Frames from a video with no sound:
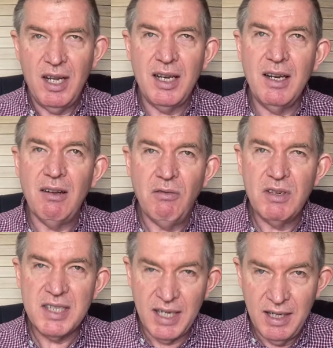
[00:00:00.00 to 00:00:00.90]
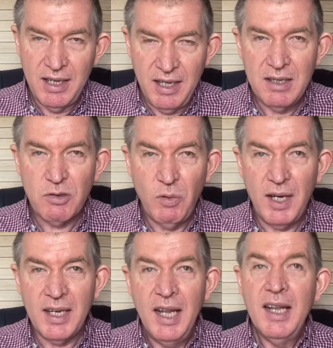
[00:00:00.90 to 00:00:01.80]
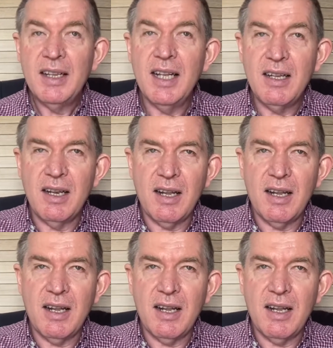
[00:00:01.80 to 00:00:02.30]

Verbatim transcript: in 2 Kings 1 that,